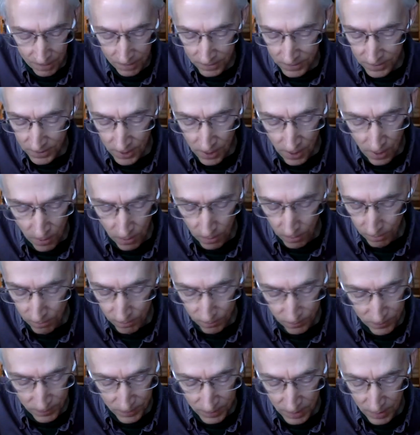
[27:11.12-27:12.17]
you know,
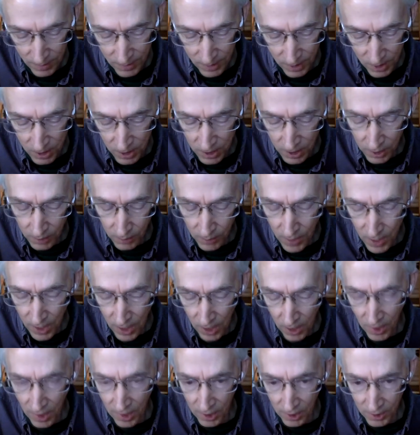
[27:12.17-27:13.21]
I mean, real
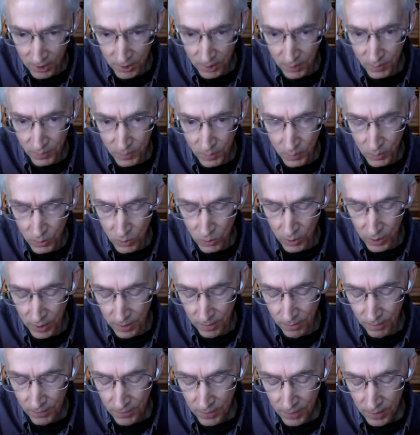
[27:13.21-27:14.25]
parallelisms
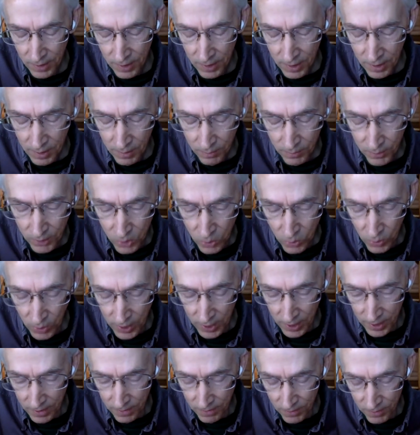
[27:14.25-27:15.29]
between
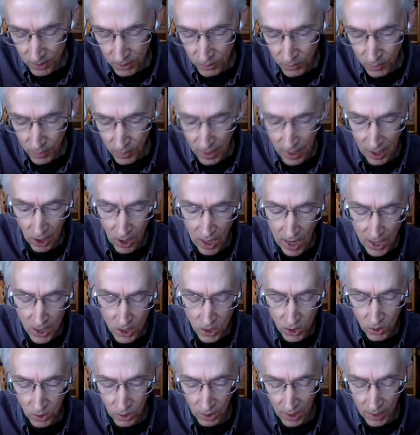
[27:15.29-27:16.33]
between this
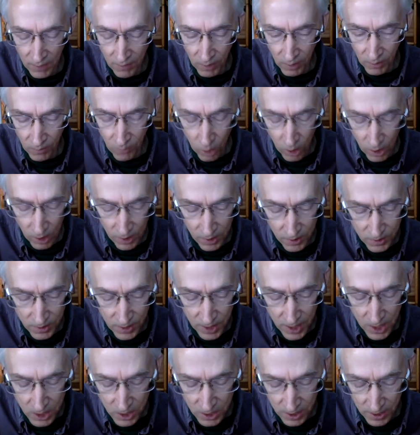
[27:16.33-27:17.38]
biological level of
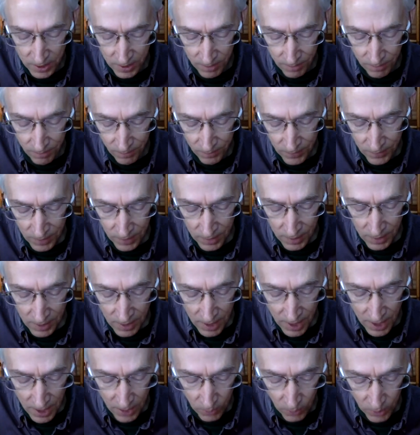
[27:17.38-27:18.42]
organization and
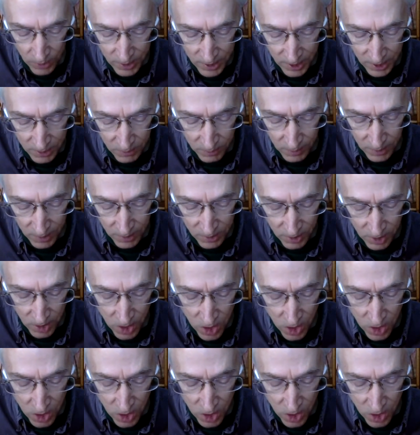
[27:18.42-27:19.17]
and what takes place in